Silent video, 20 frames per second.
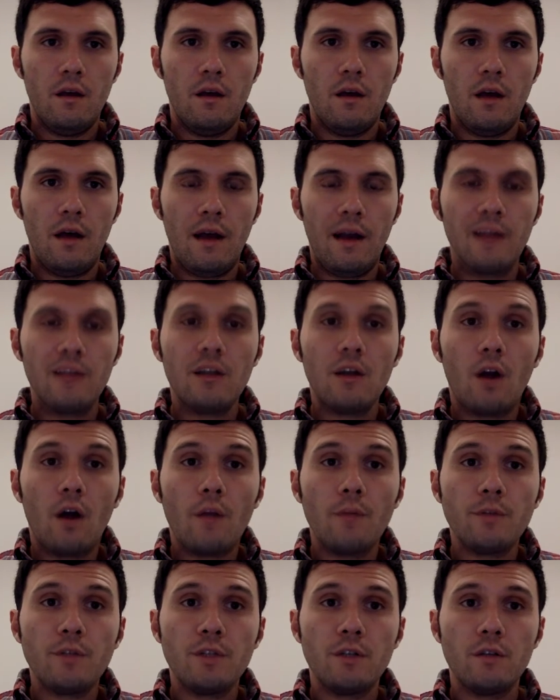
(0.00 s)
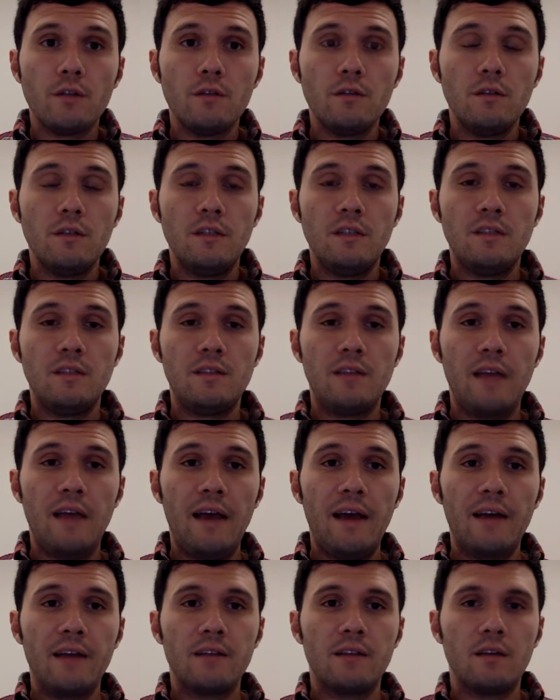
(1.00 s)
Another option is
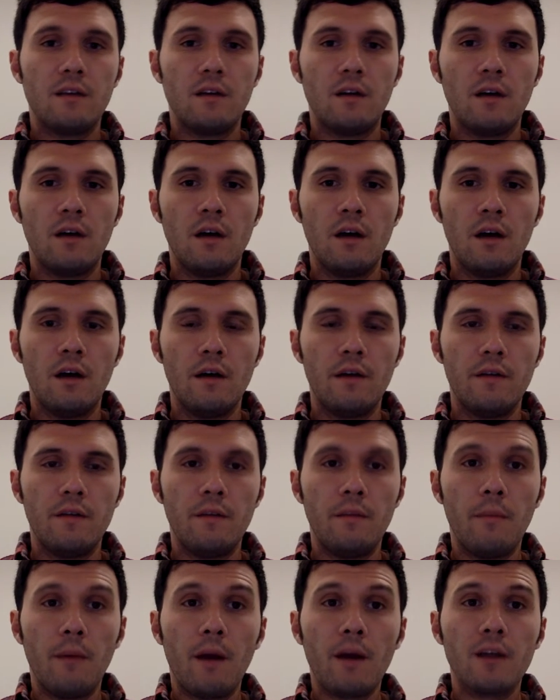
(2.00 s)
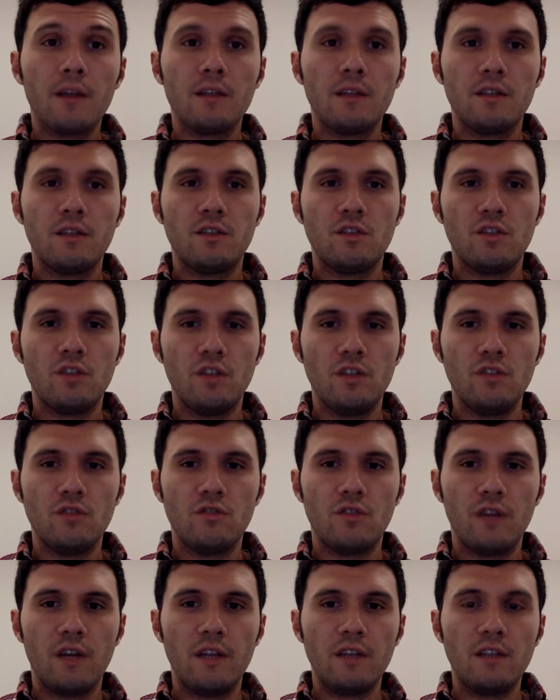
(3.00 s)
that the market
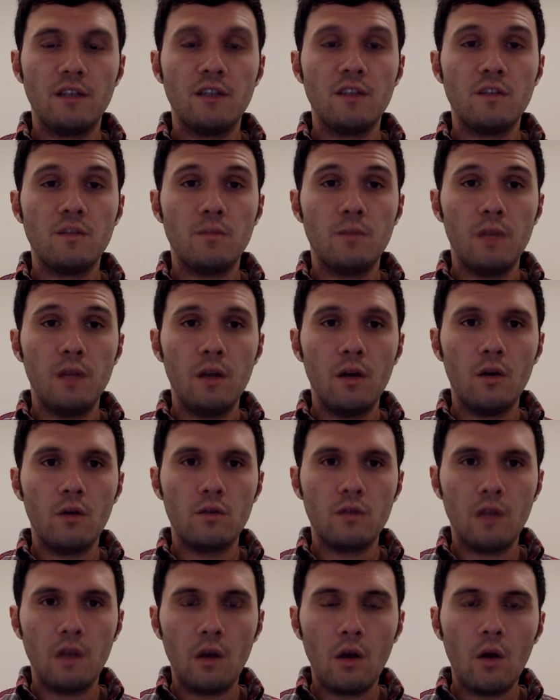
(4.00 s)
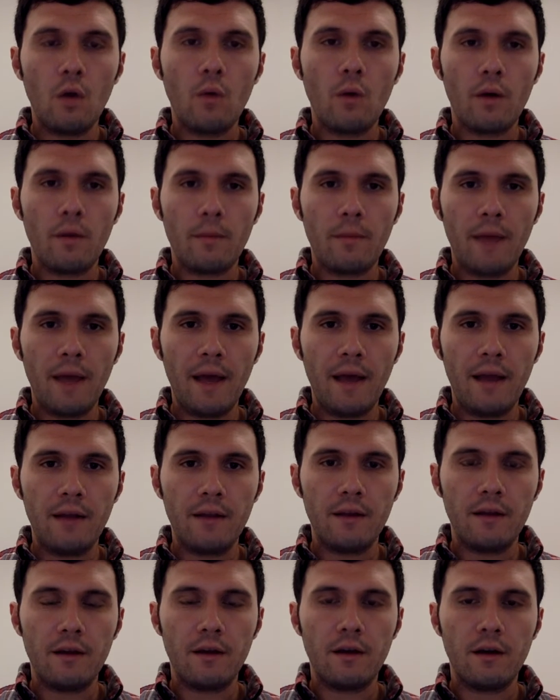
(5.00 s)
exchange rate is below the lower
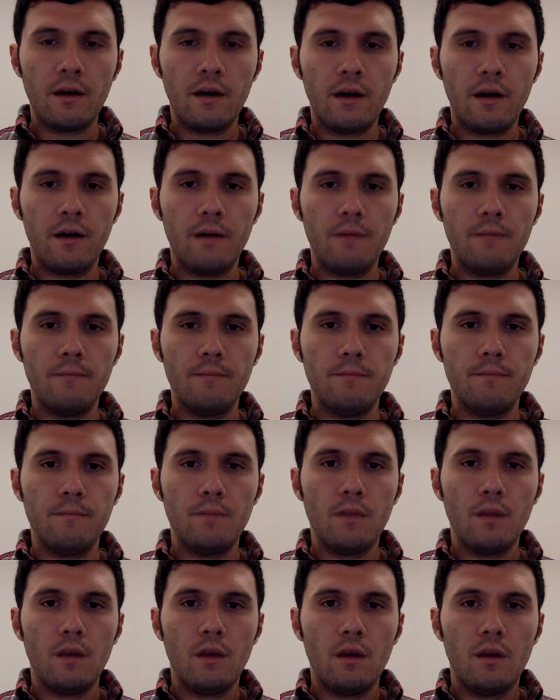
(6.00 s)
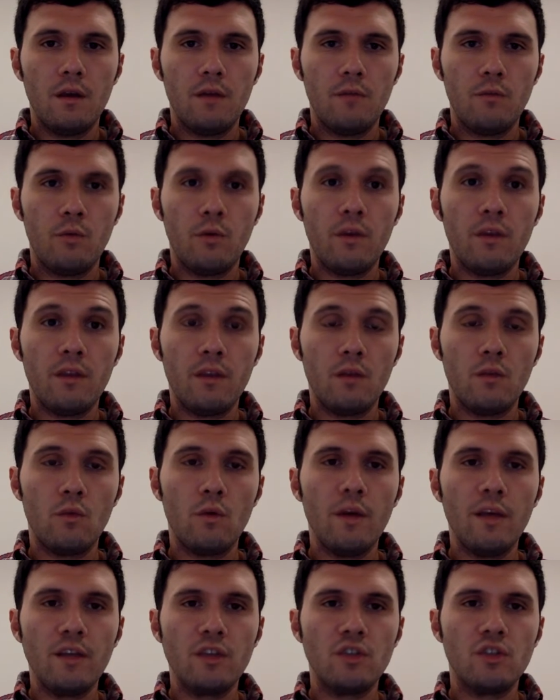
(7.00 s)
band within
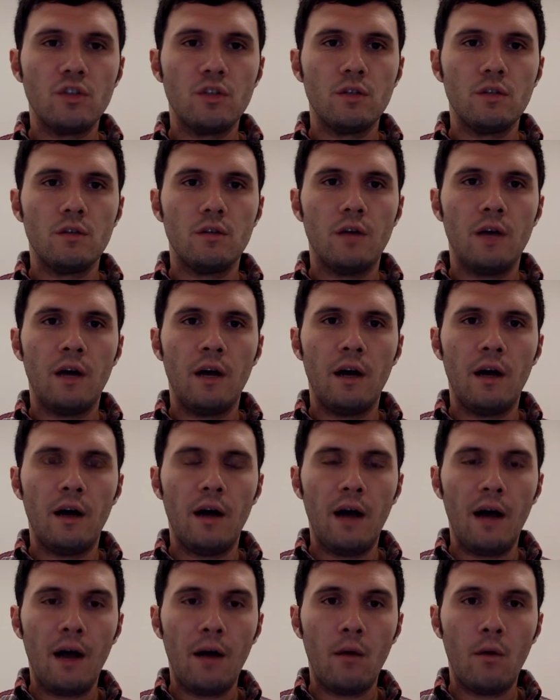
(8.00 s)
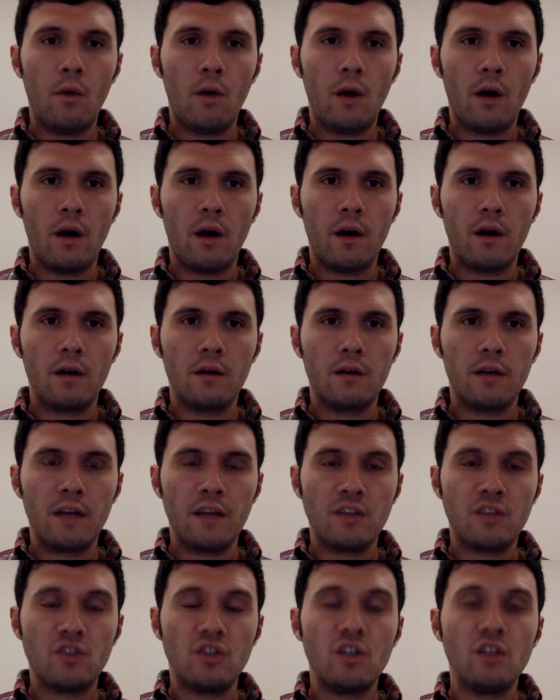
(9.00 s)
which our
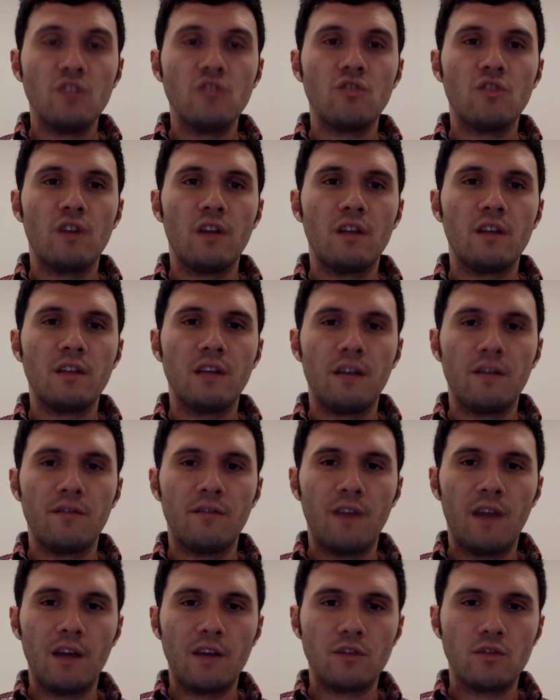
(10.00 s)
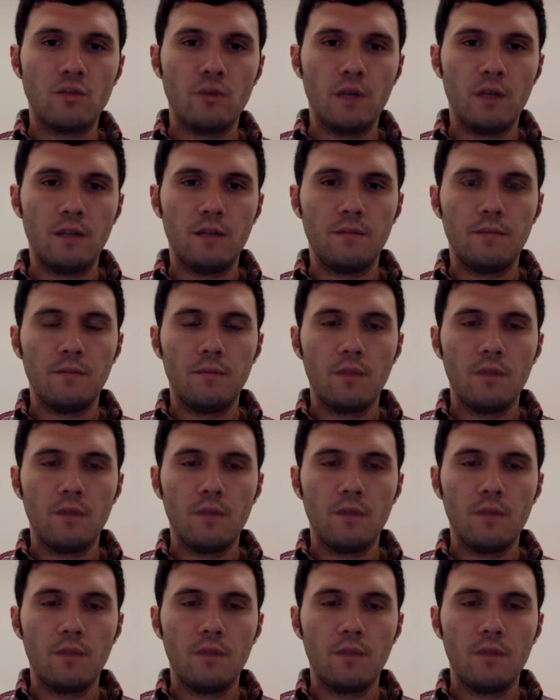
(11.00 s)
exchange rate can fluctuate.